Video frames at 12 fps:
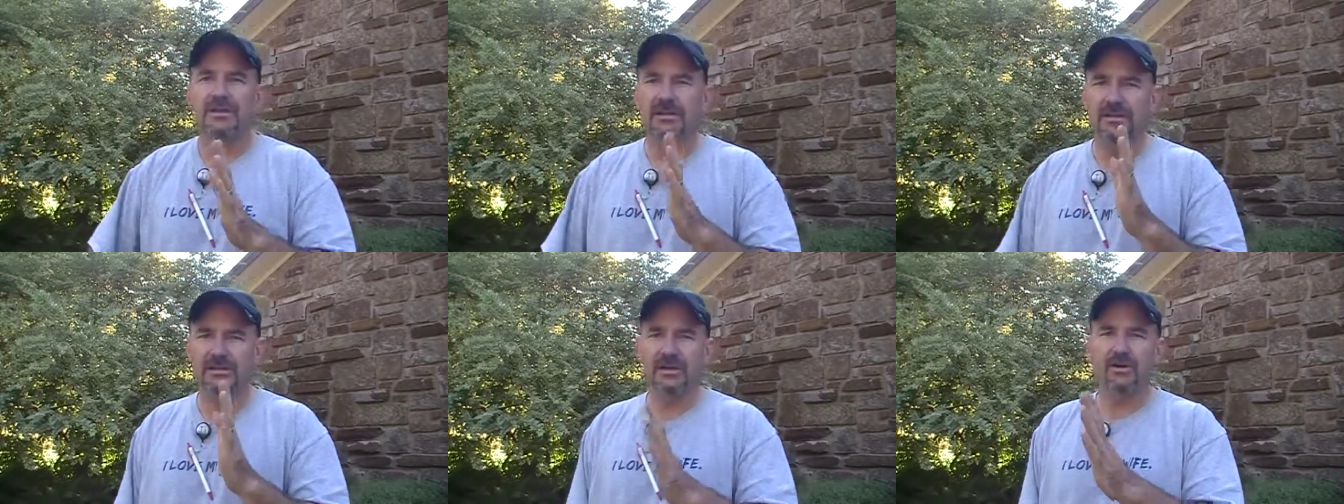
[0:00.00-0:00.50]

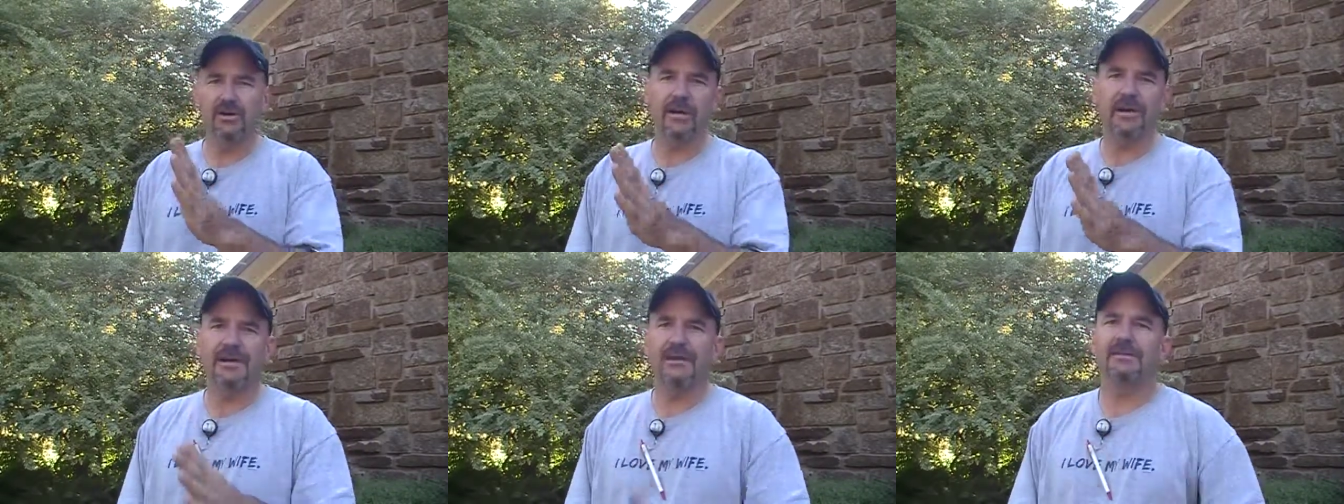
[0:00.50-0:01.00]
and tell
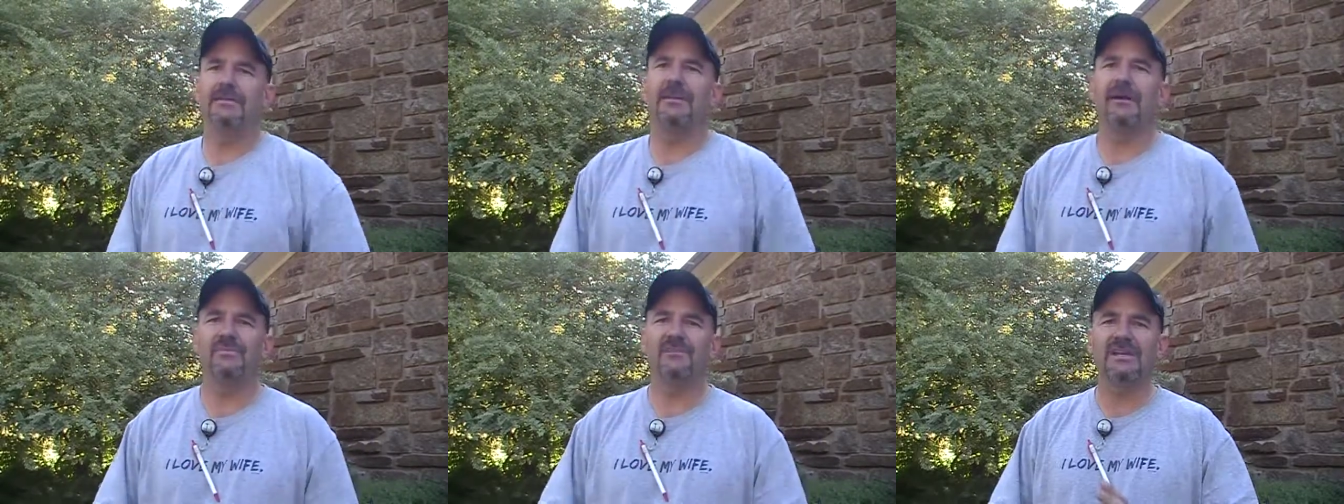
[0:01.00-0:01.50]
God that
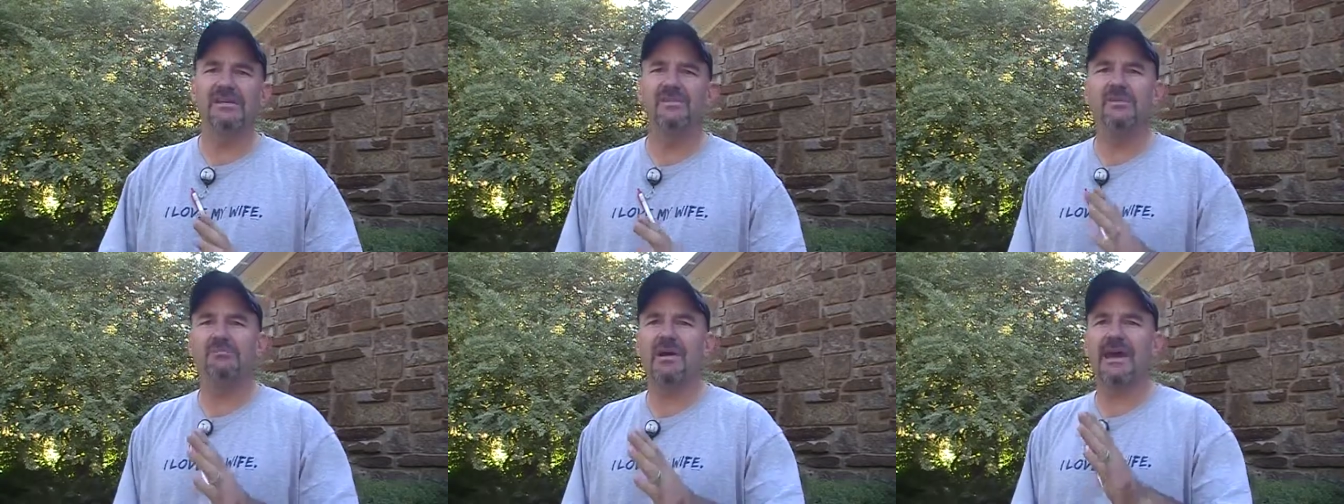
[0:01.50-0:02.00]
I'm
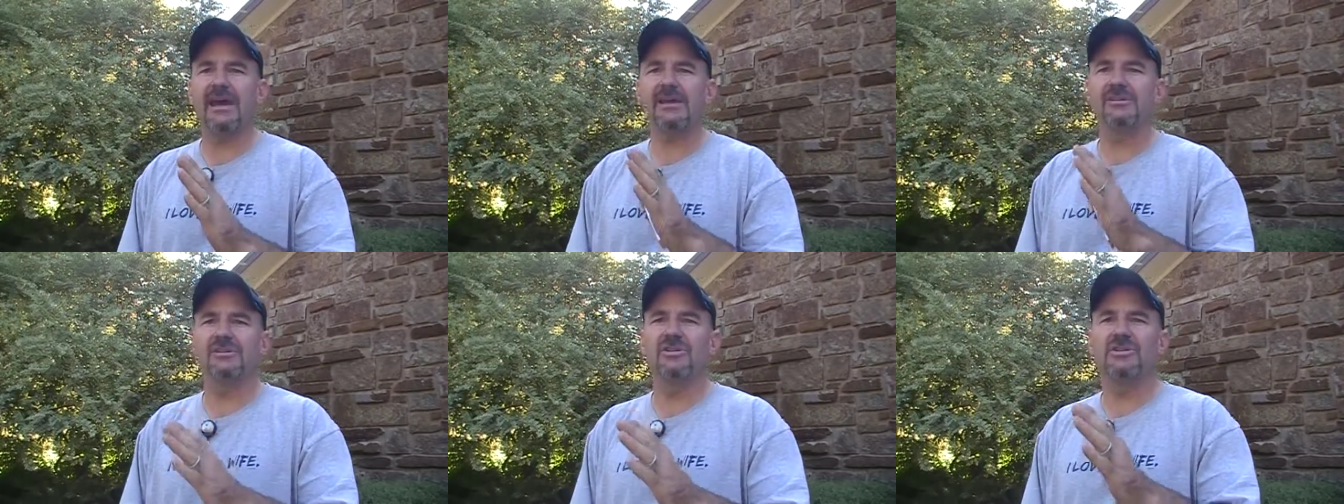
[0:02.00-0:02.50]
giving
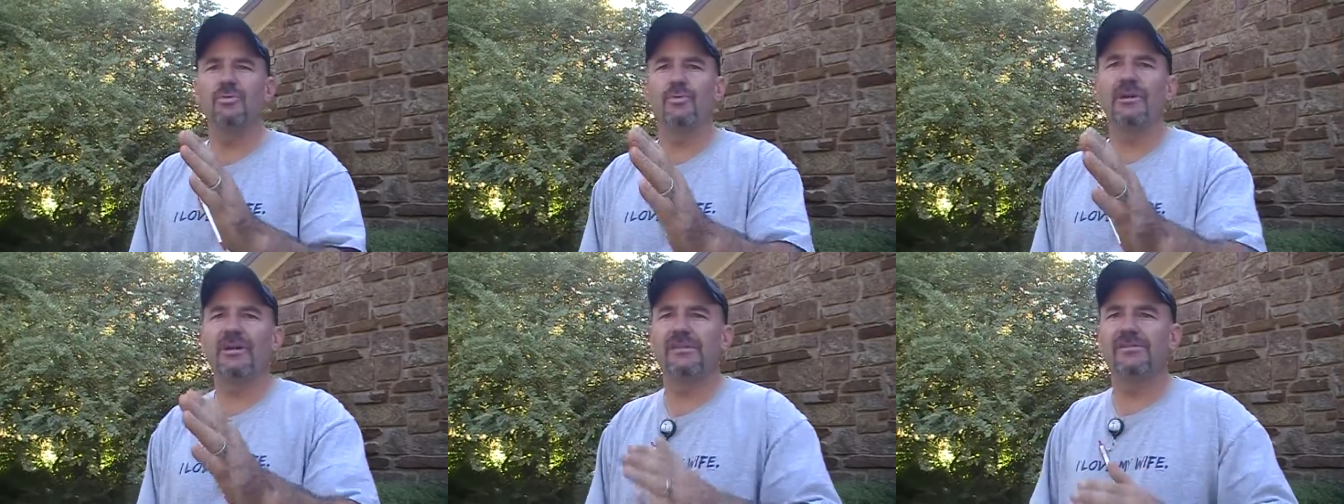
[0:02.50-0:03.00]
back to you
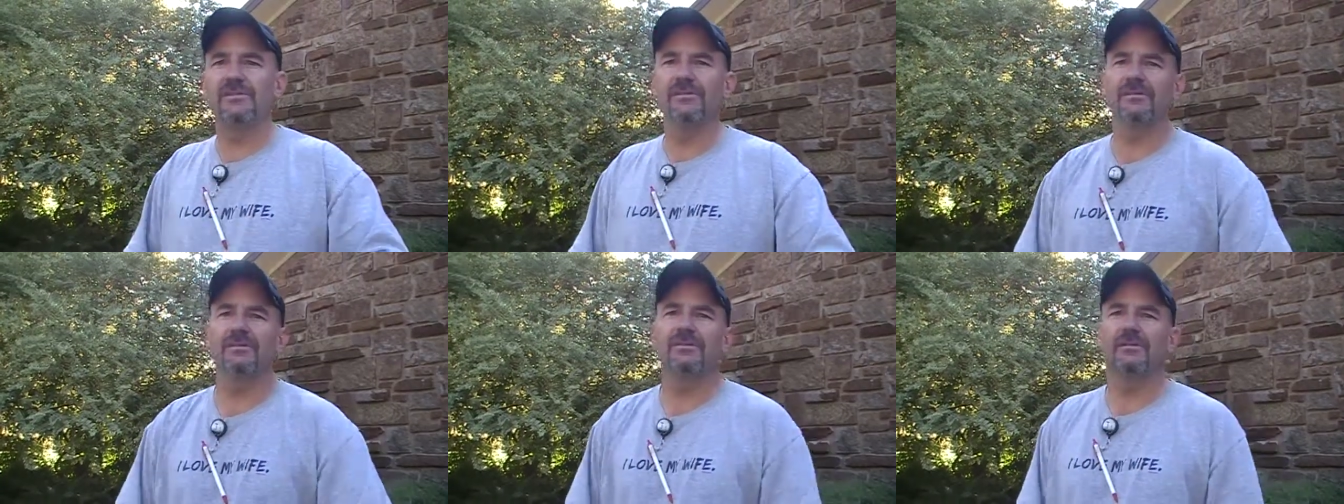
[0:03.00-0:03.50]
what I
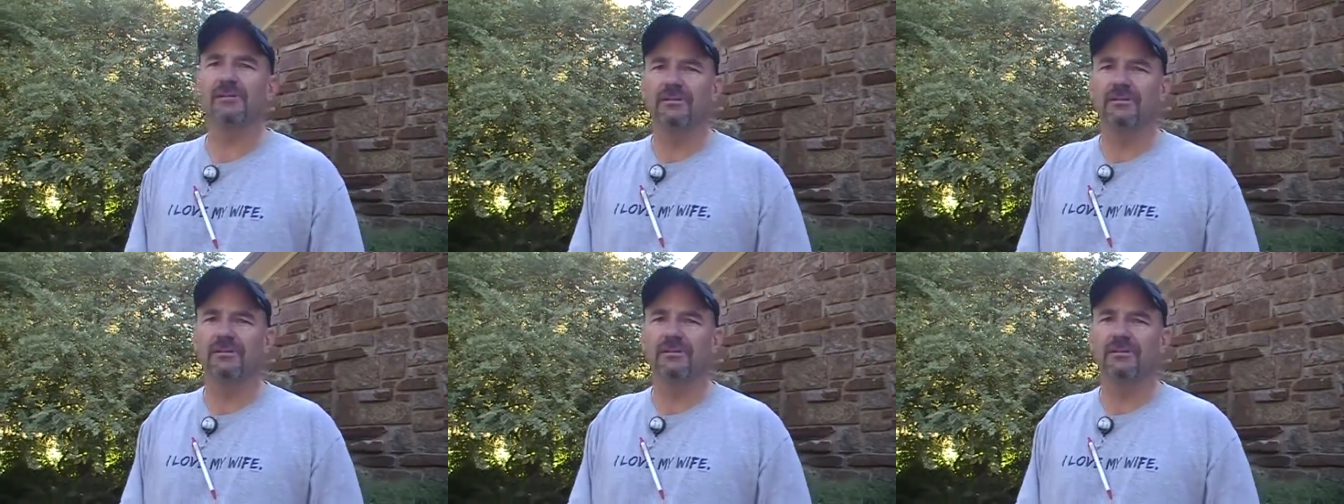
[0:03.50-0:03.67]
took,